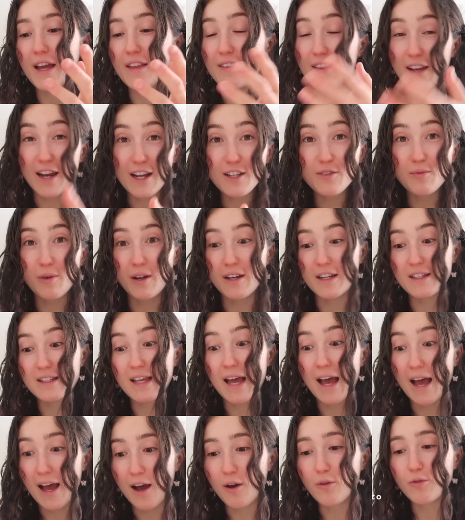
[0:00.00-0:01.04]
the next one is,
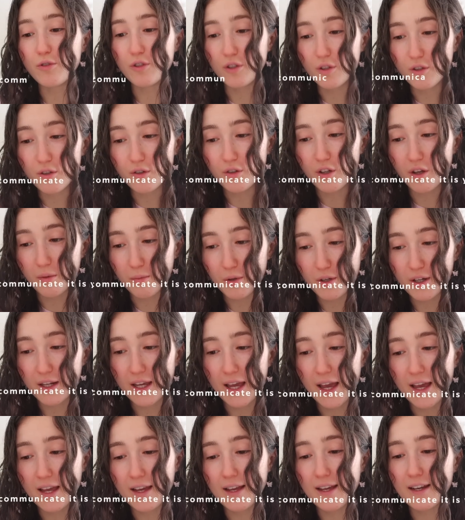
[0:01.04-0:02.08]
how do you
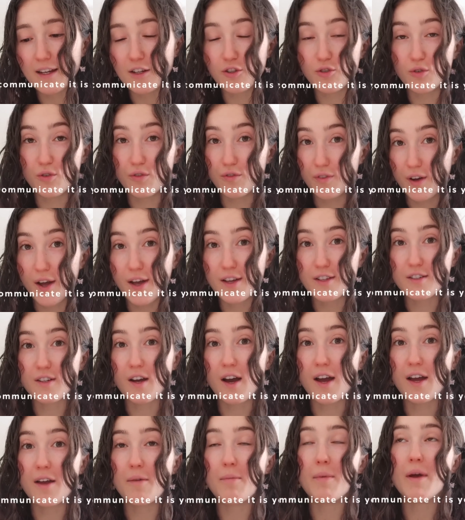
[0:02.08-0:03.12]
communicate it is your first
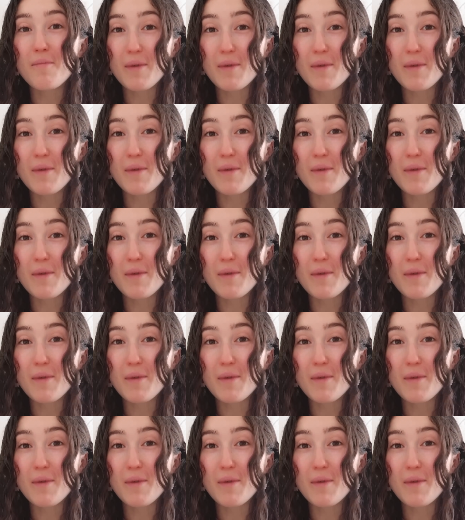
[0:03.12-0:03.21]
time?